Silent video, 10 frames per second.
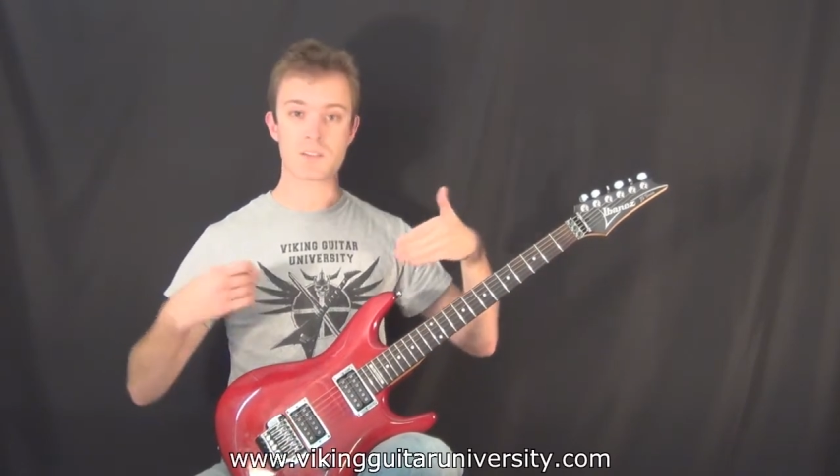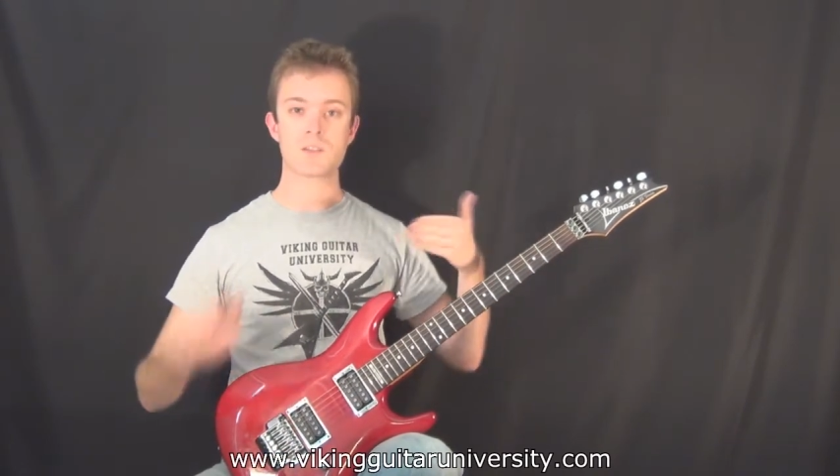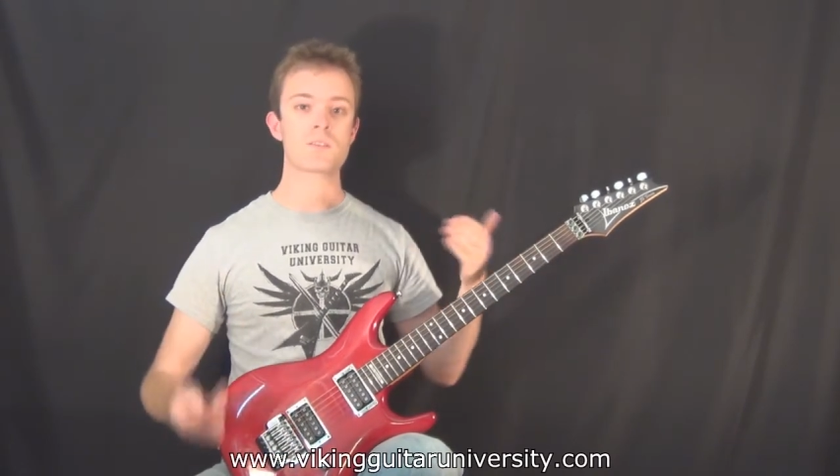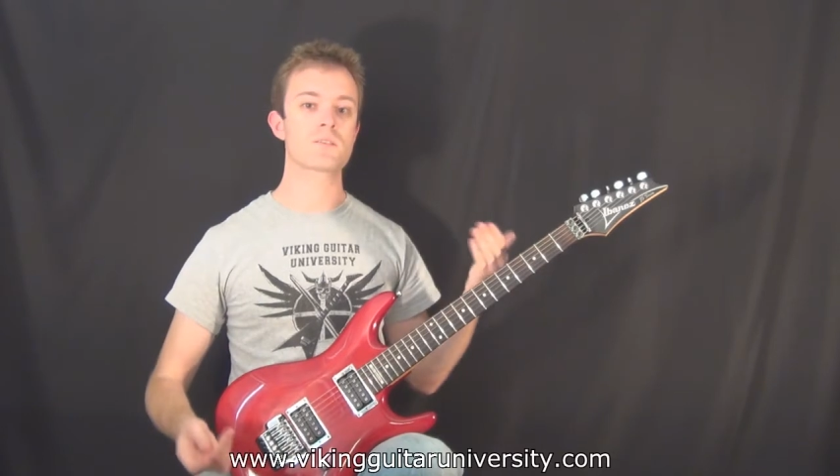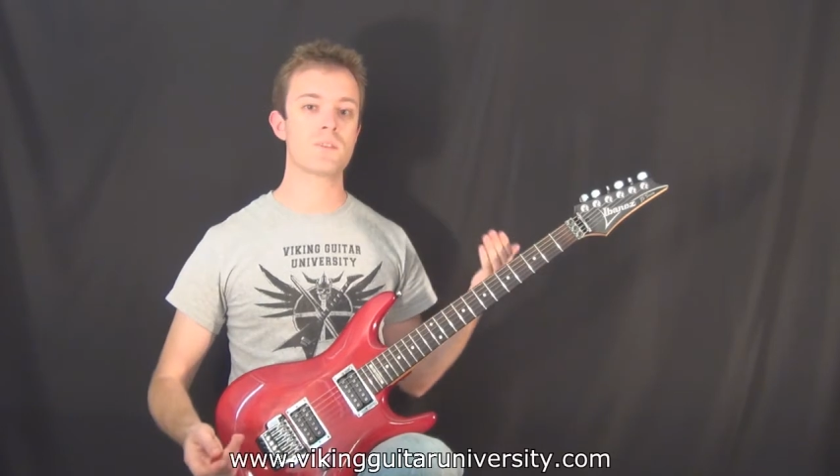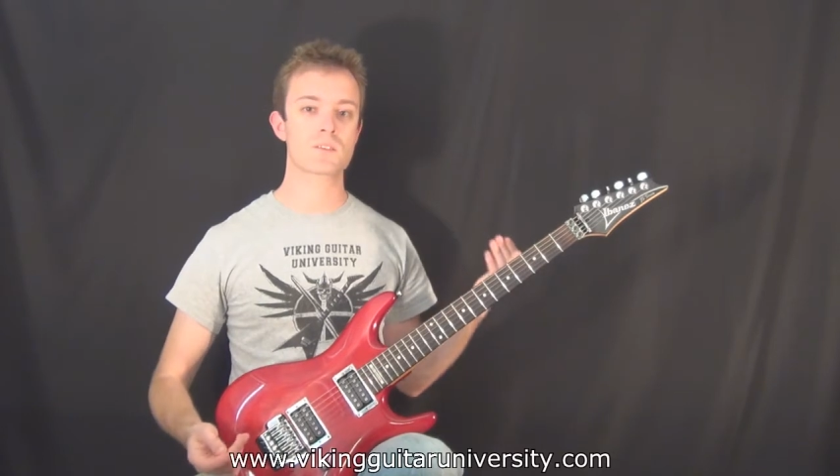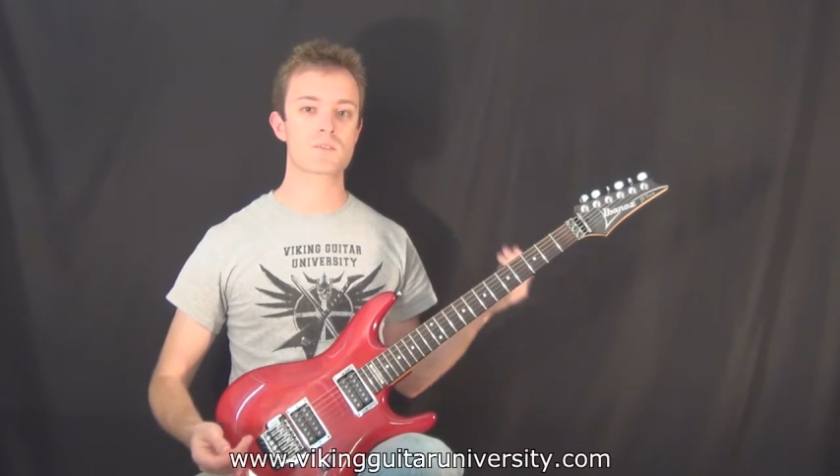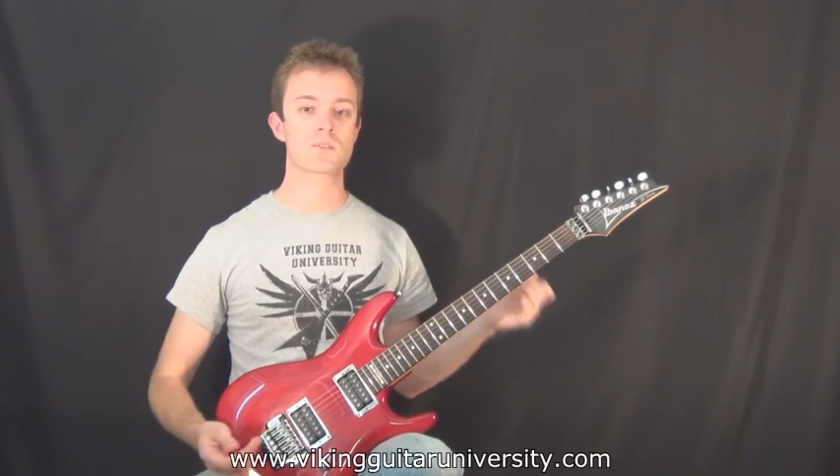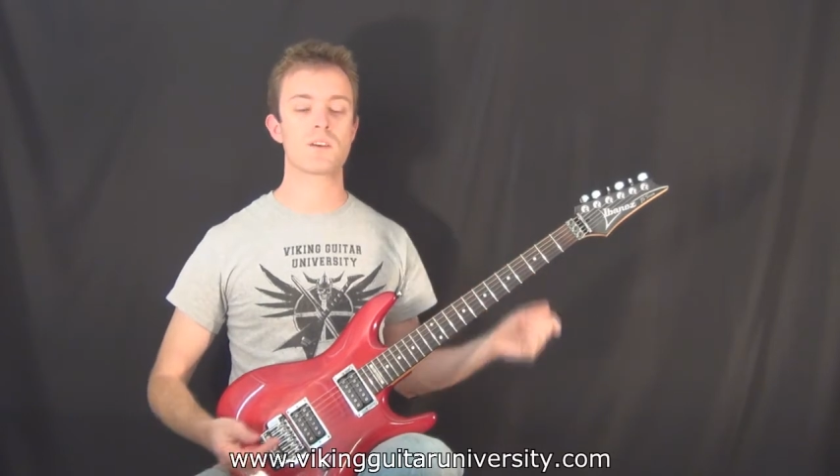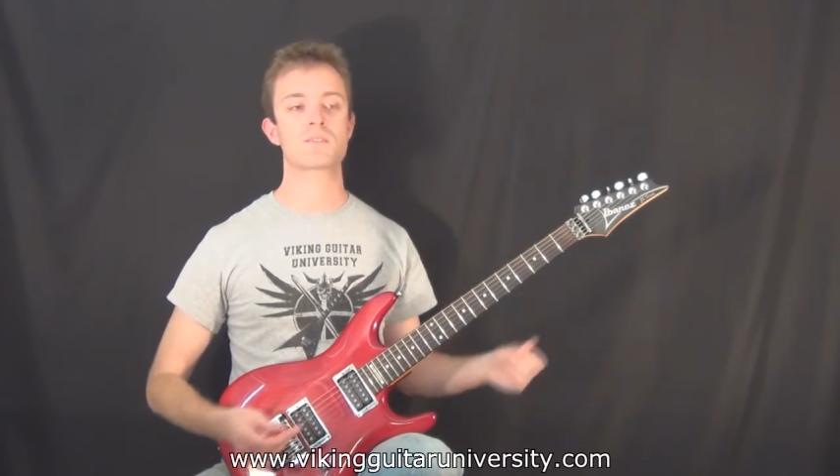series of
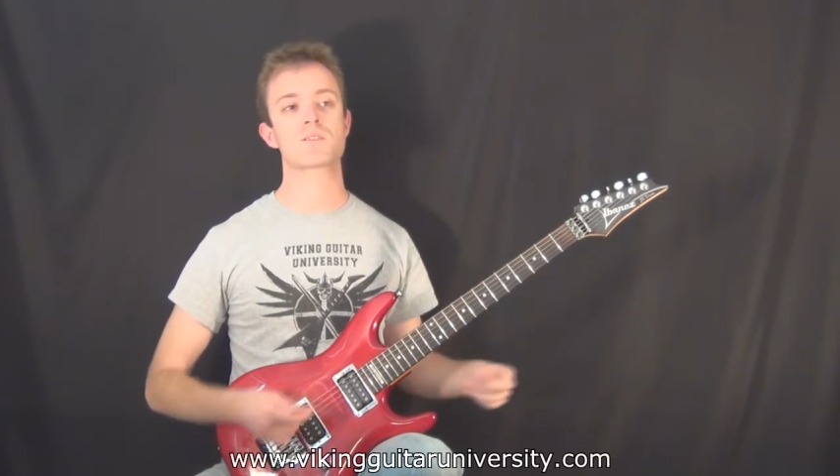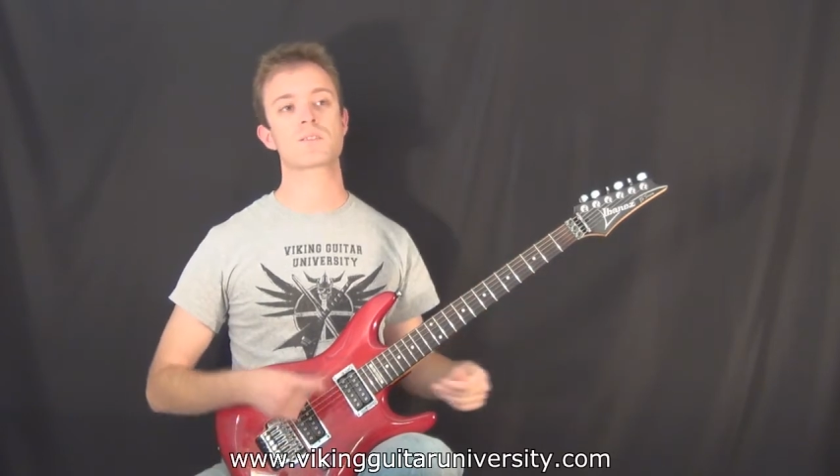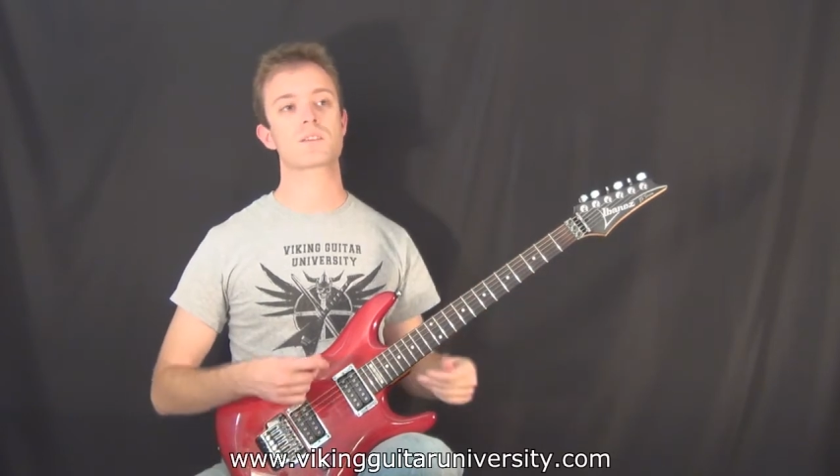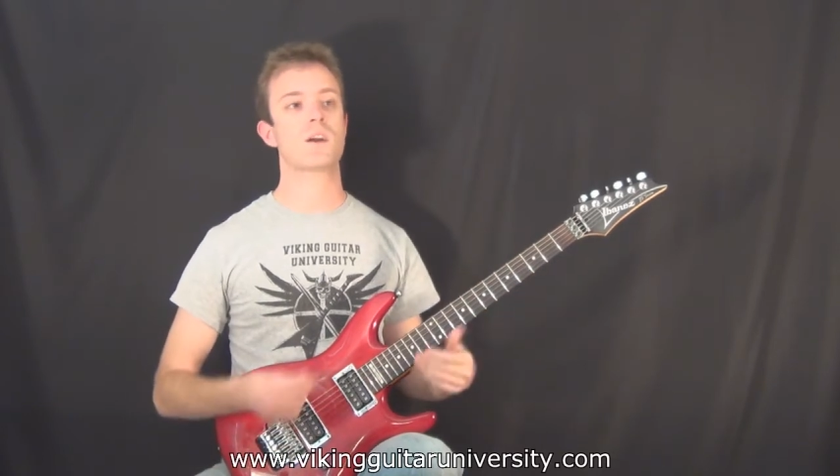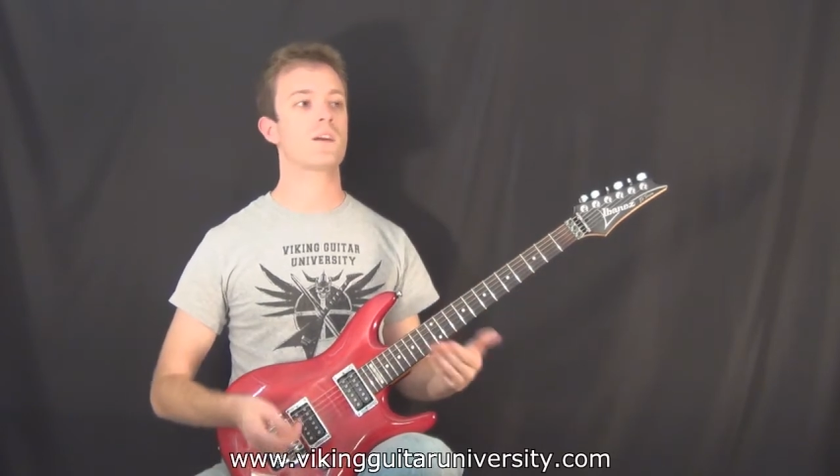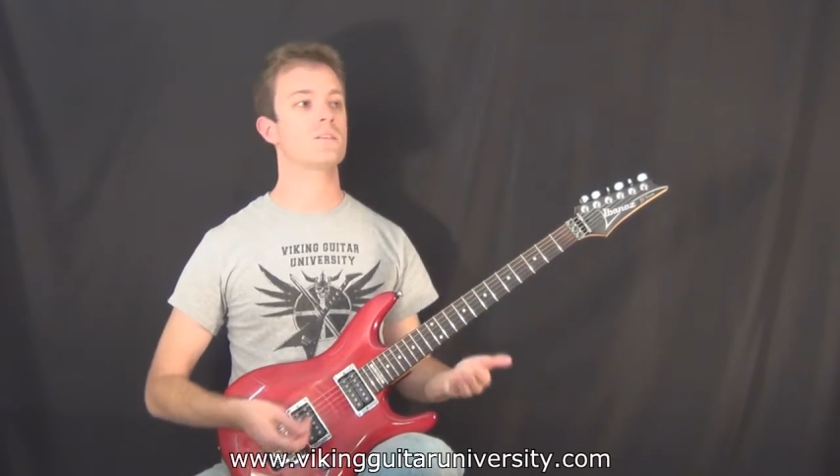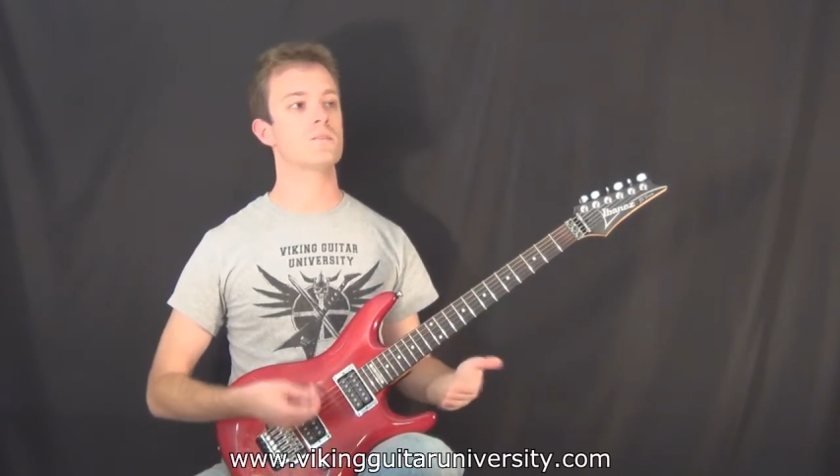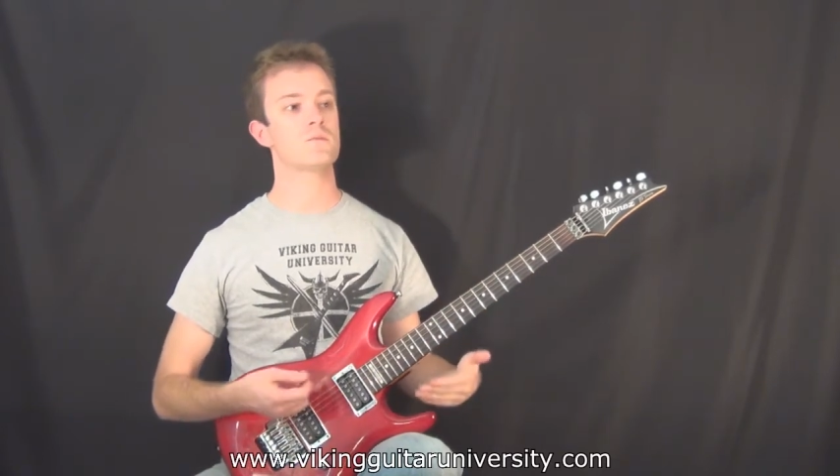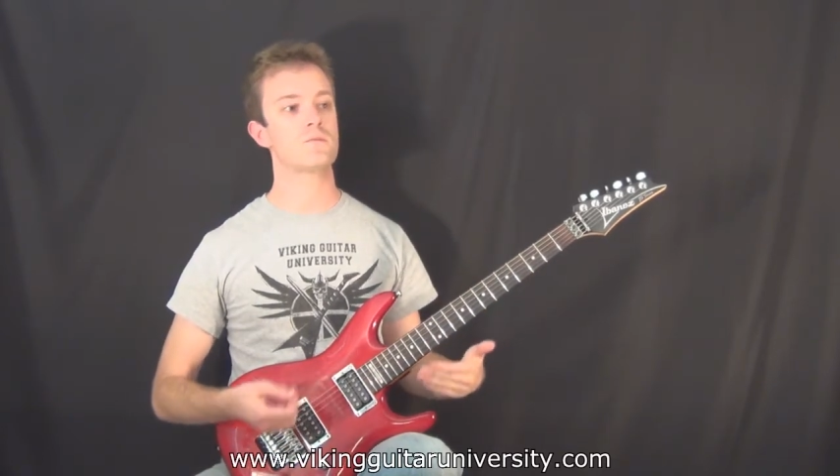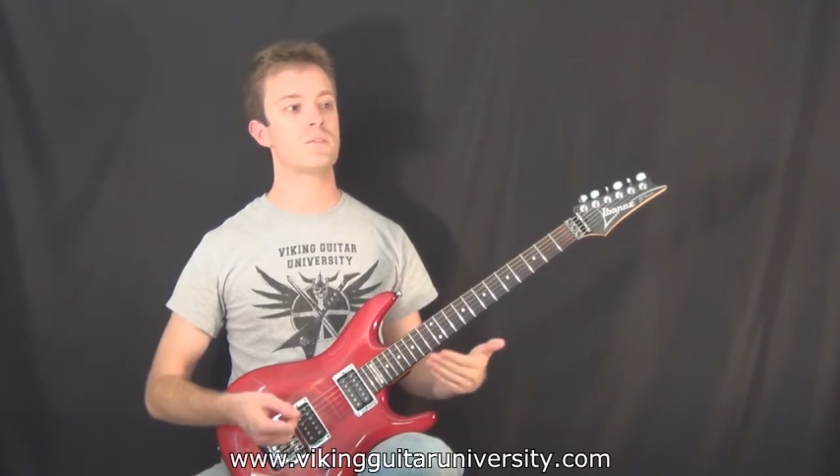exercises that kind
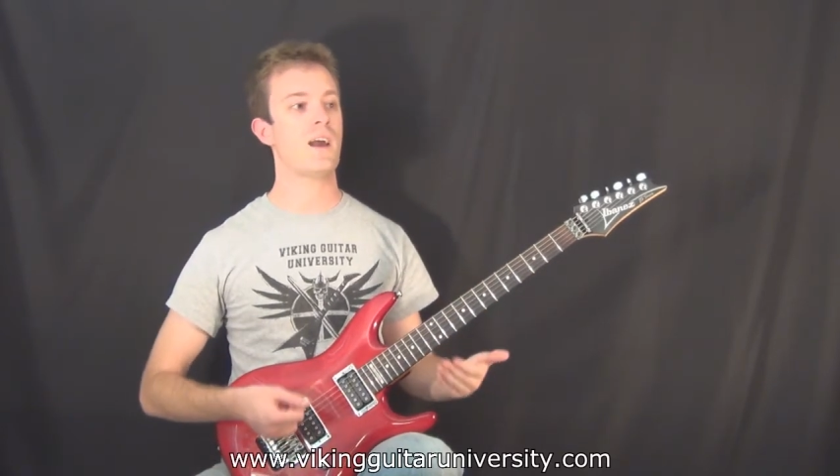of